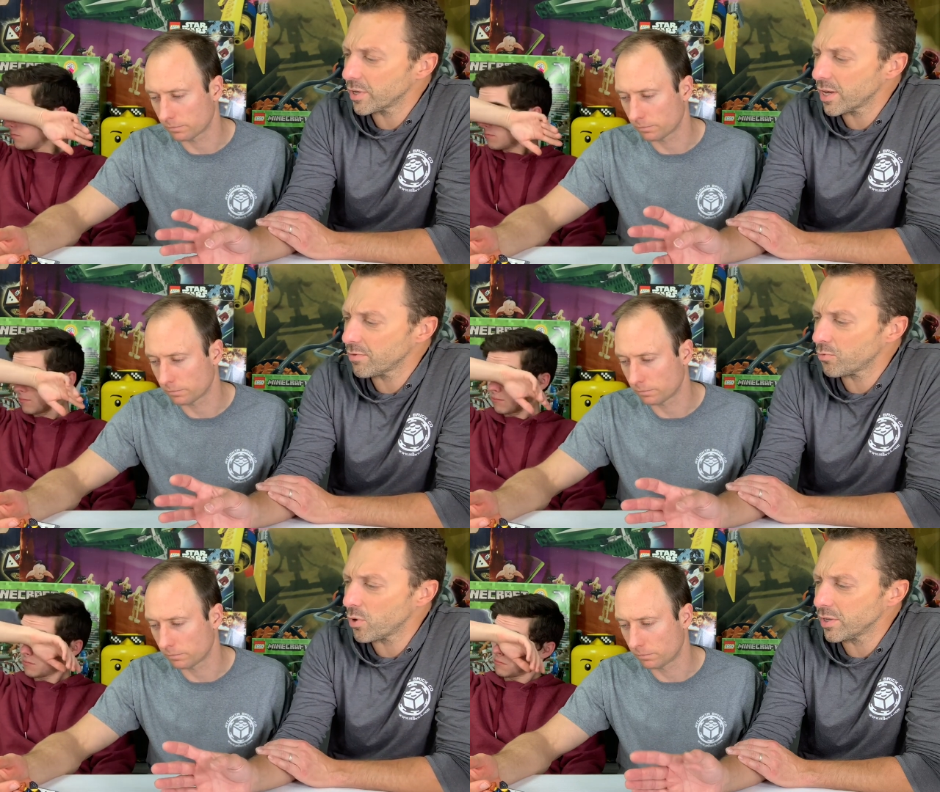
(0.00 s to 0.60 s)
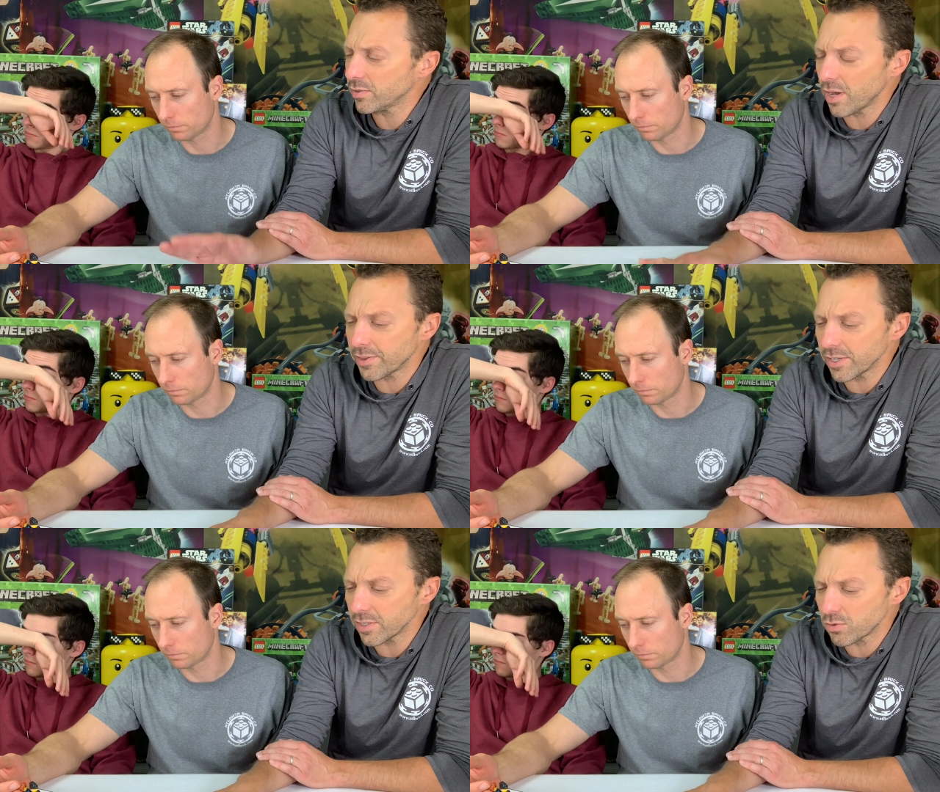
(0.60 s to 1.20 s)
Speaker 1: have one, I think
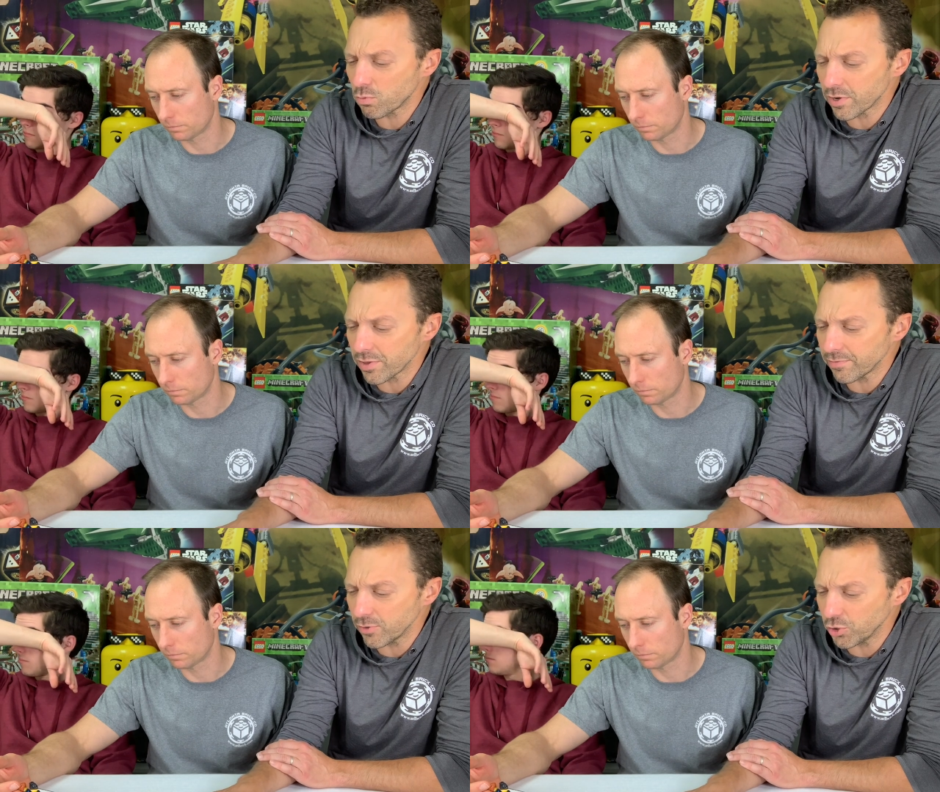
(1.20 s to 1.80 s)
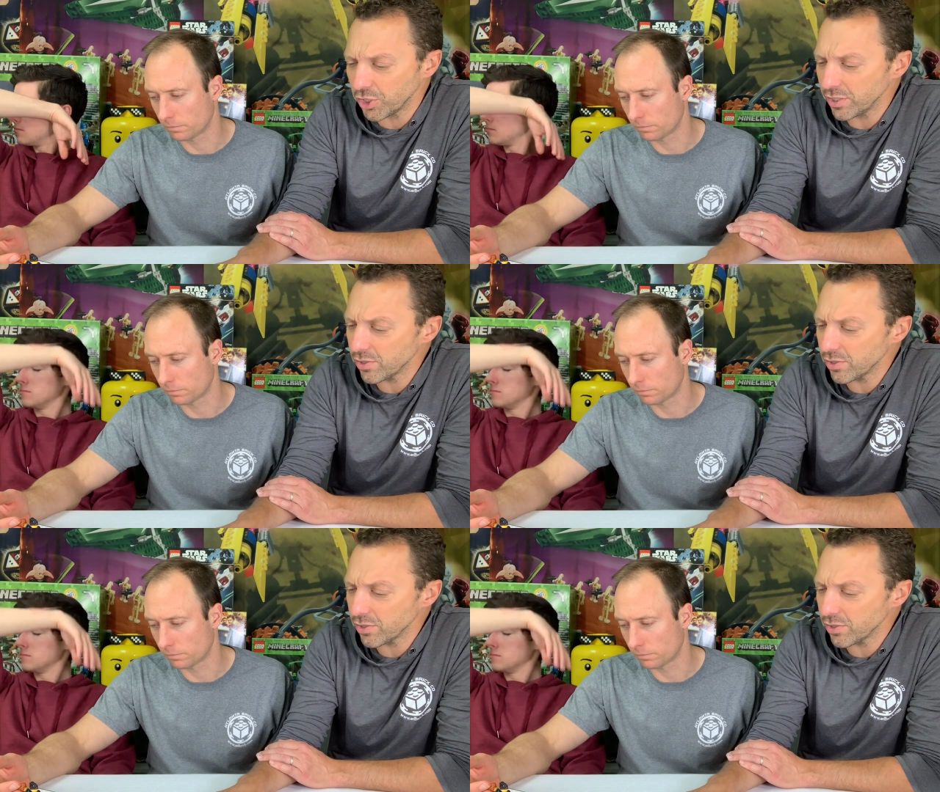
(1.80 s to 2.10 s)
it's one of the Virginia